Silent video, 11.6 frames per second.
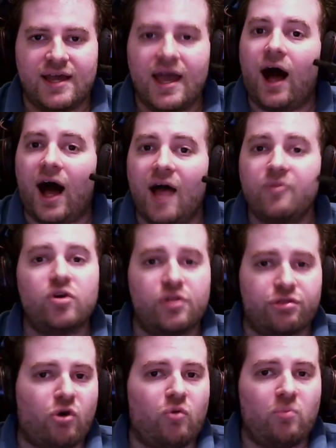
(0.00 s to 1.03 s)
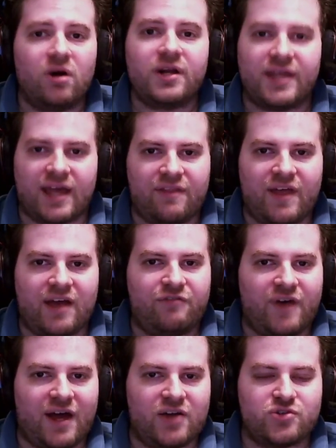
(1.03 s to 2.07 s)
I'm going to throw money at that
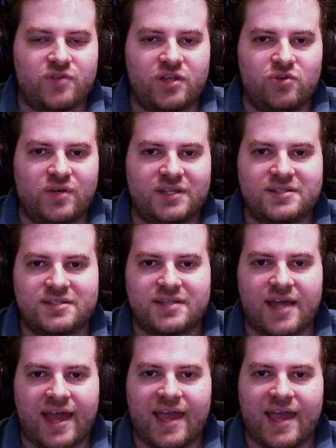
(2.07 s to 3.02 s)
faster than you can say